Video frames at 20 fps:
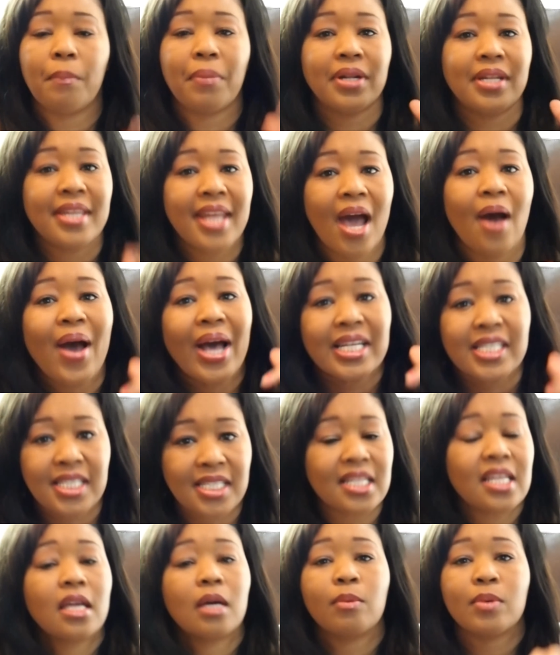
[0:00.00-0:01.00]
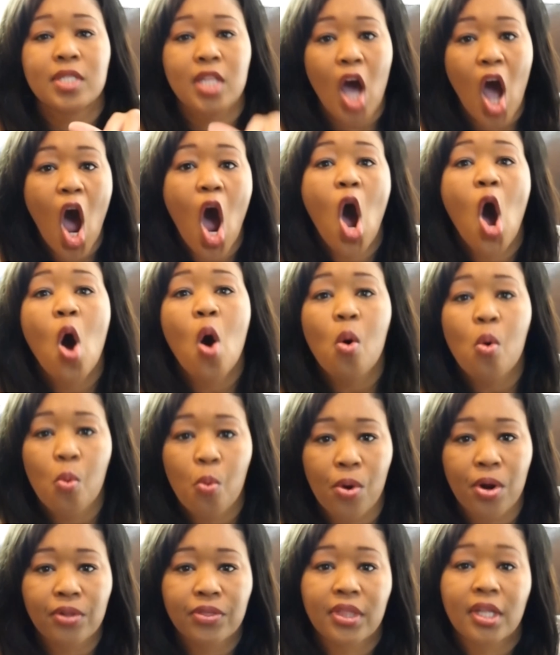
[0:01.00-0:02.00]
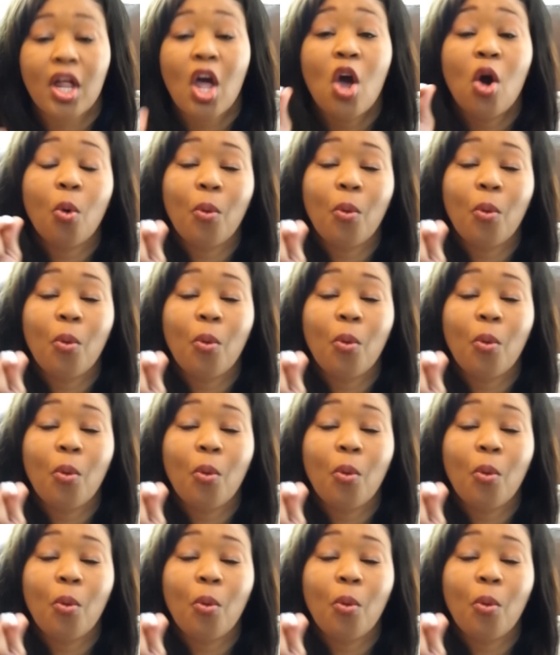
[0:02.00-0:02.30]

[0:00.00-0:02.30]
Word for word: but now I see it was all worth it.